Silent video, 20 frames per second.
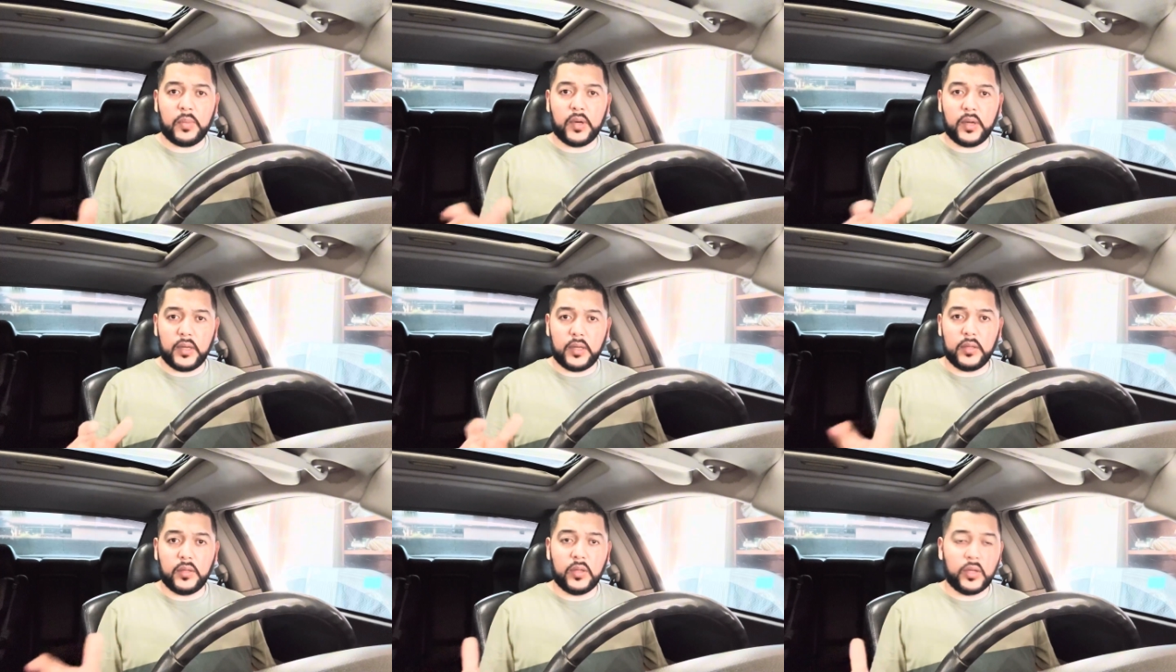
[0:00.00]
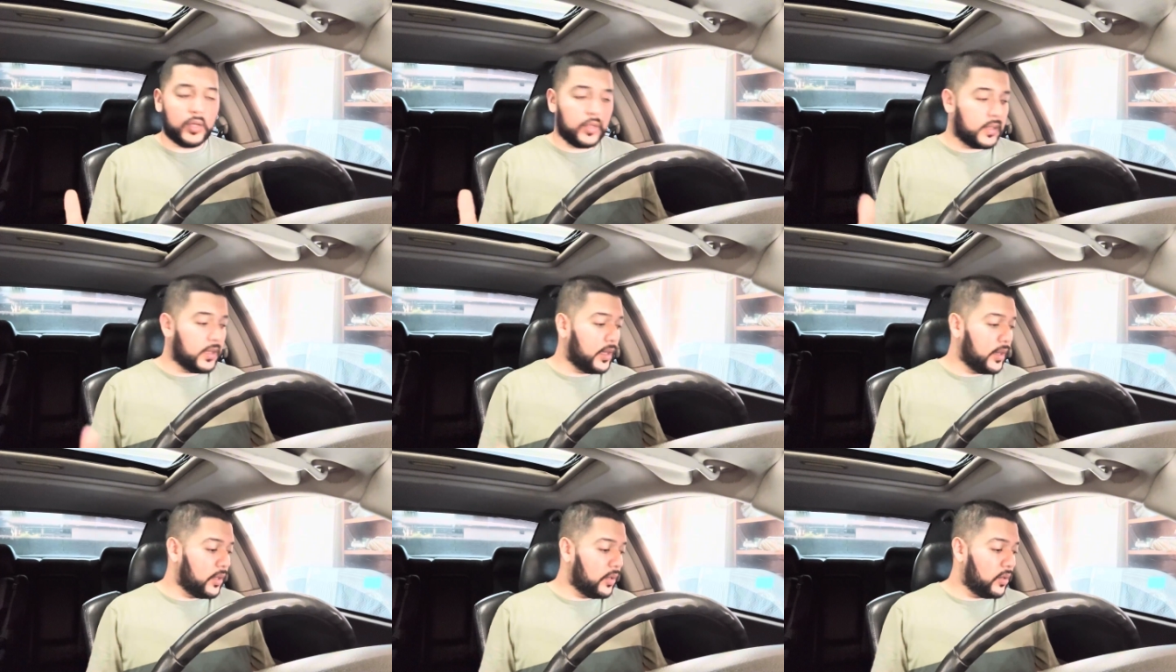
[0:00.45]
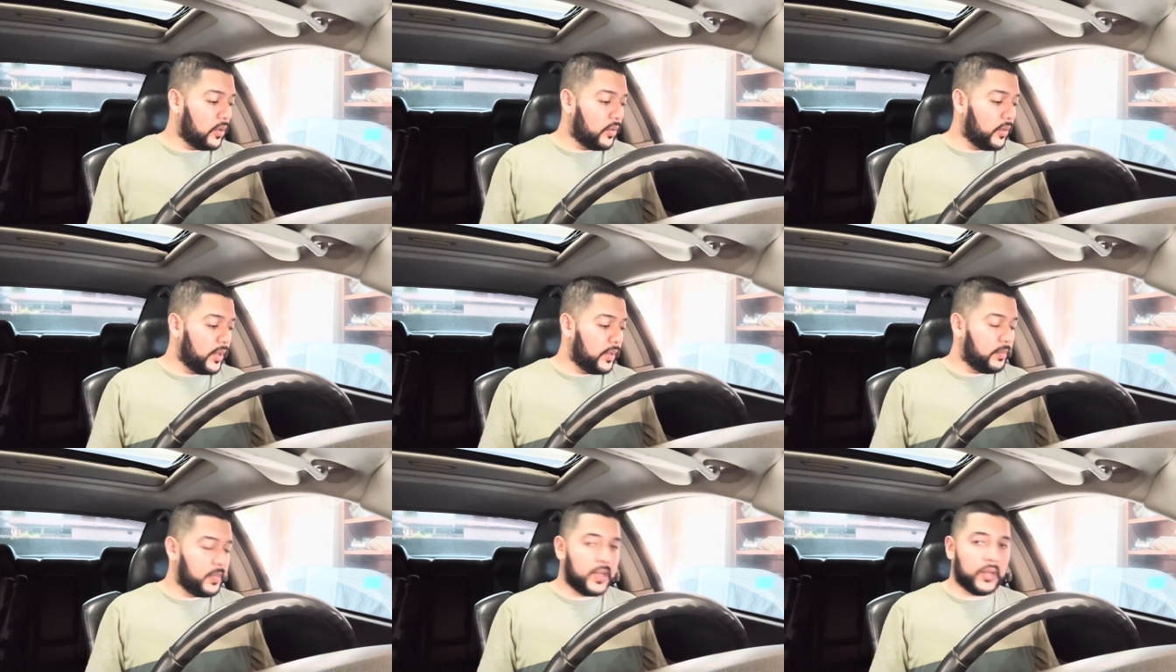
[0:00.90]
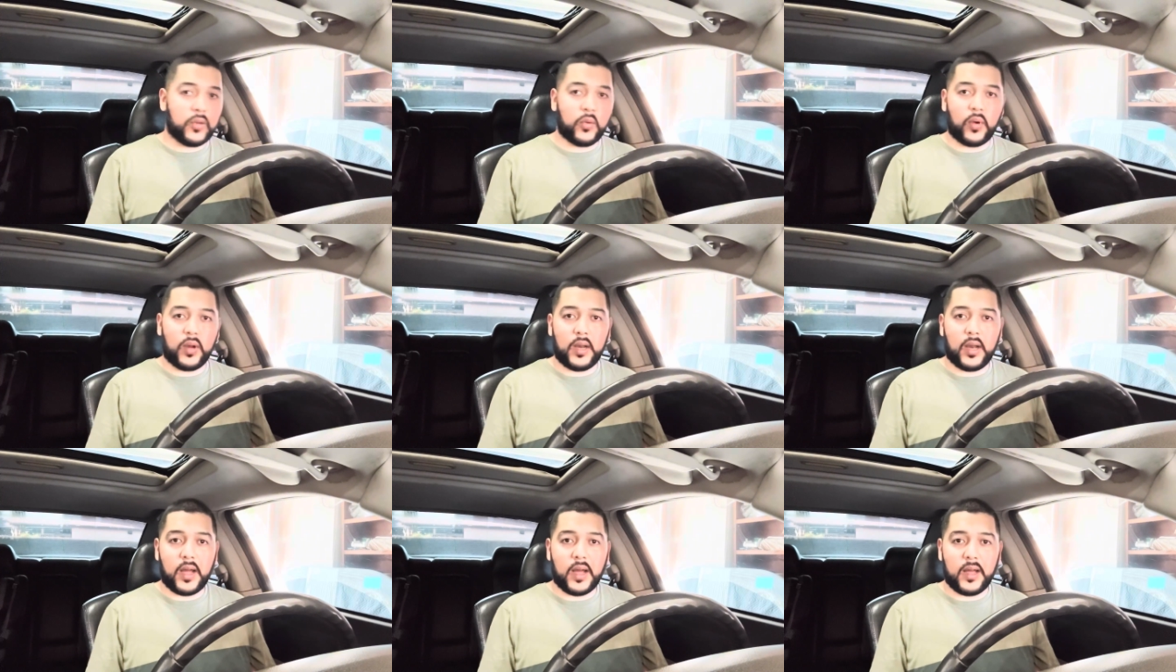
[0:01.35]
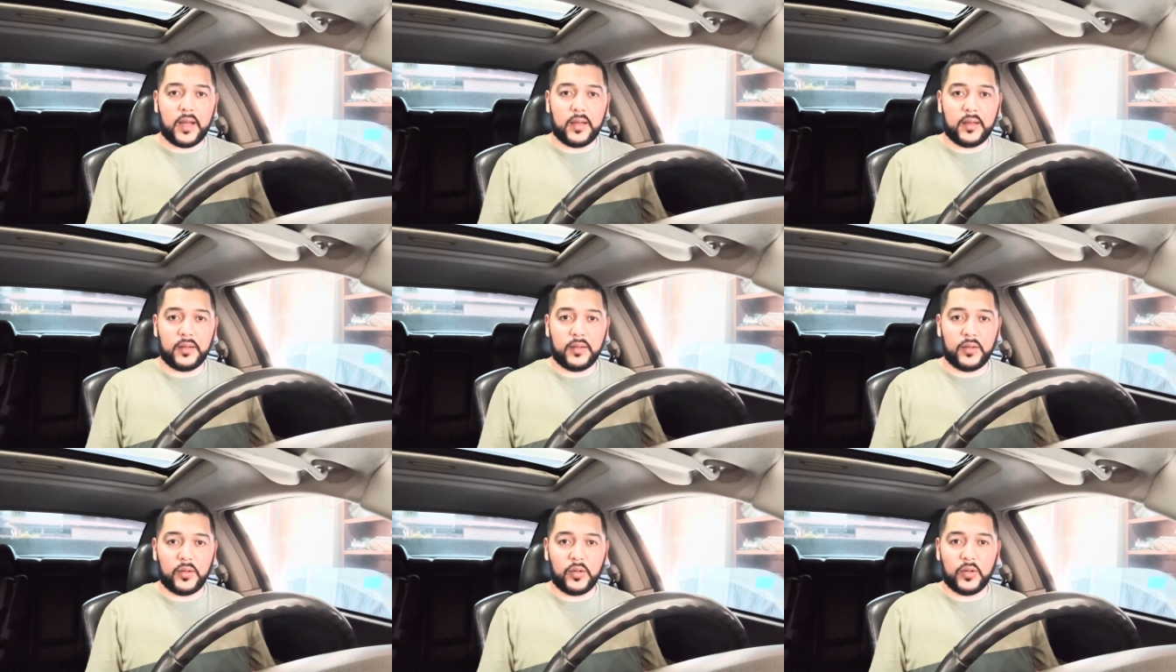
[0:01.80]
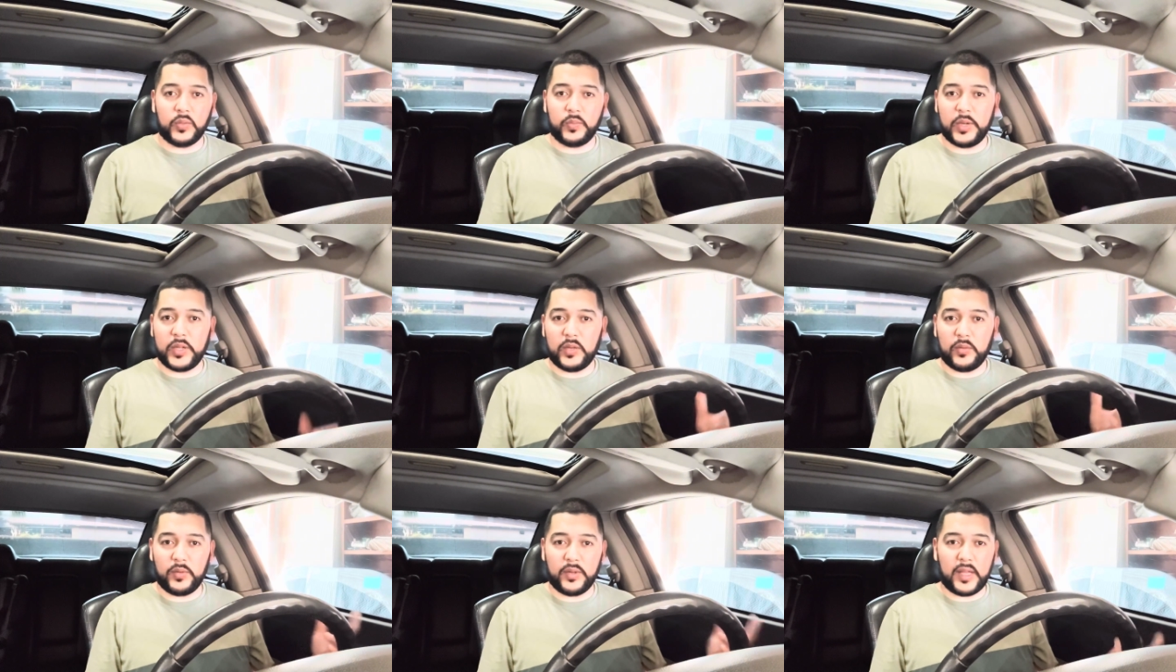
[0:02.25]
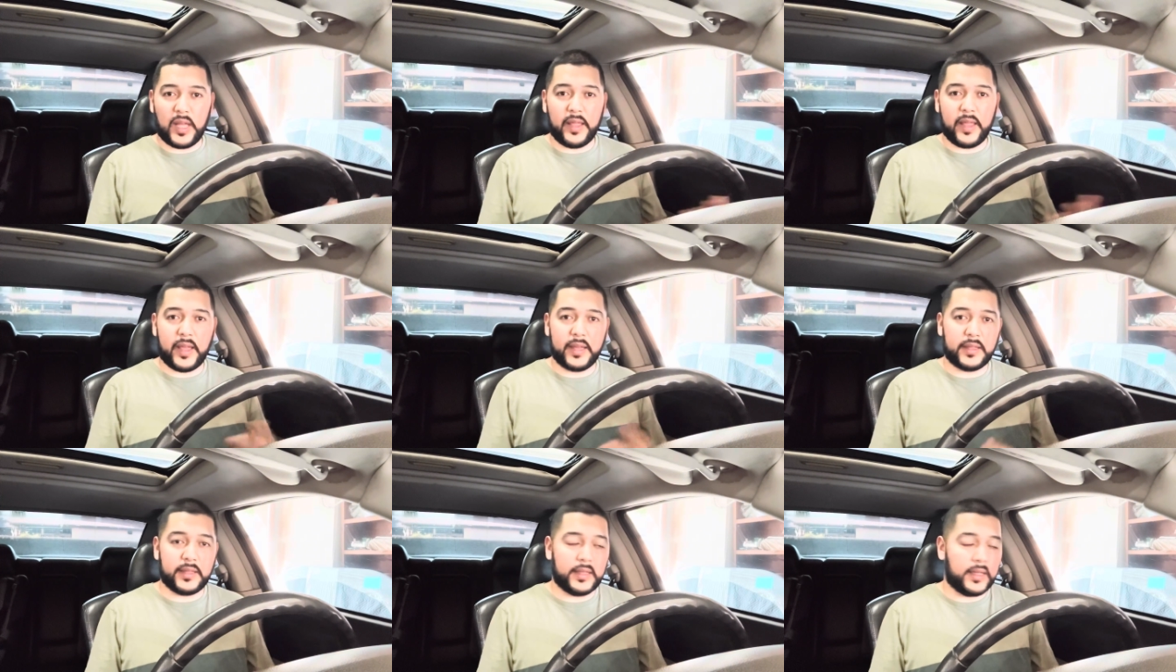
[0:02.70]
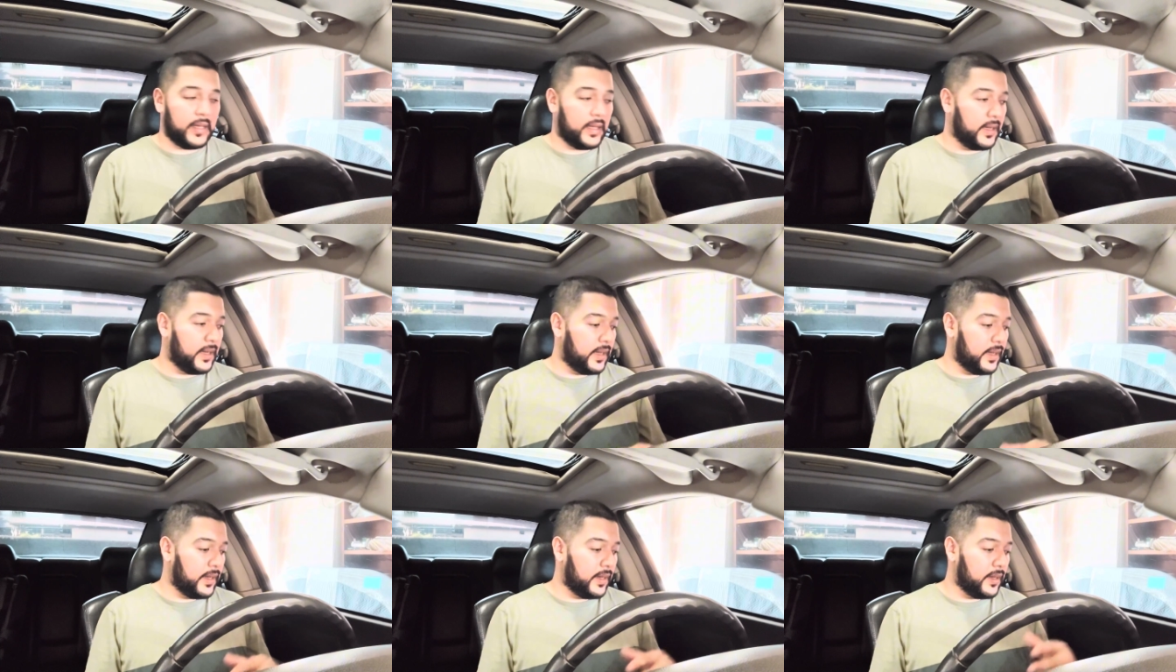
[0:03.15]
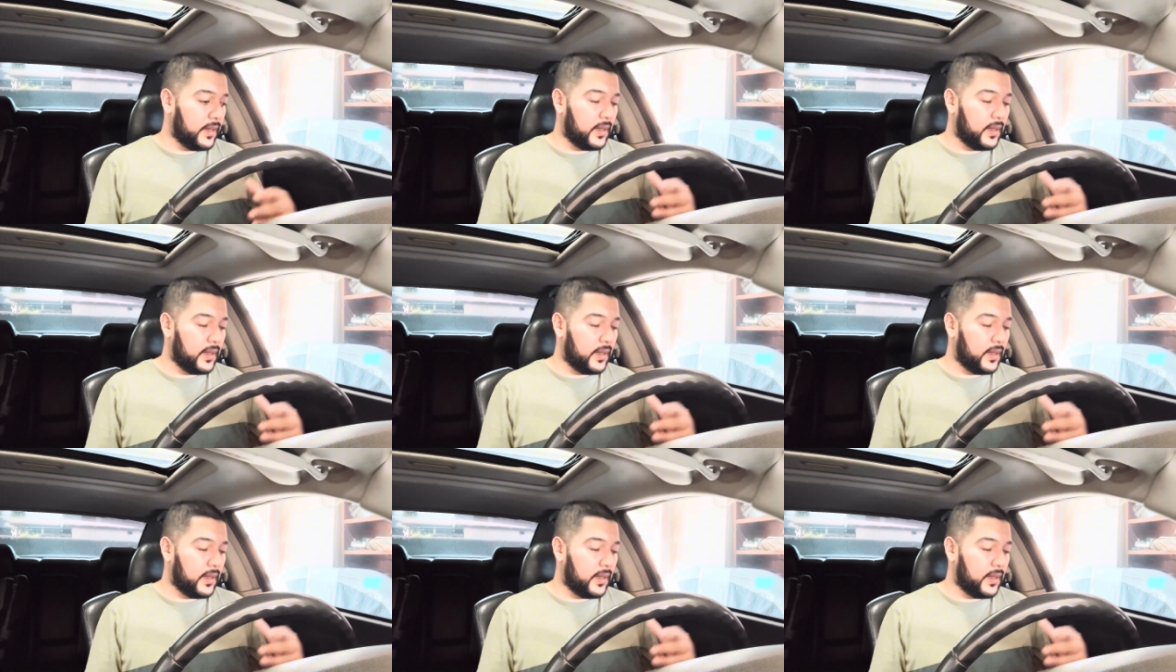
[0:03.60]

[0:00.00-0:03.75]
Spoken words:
but you could tell they've already been through a lot, you know, especially with all that sun and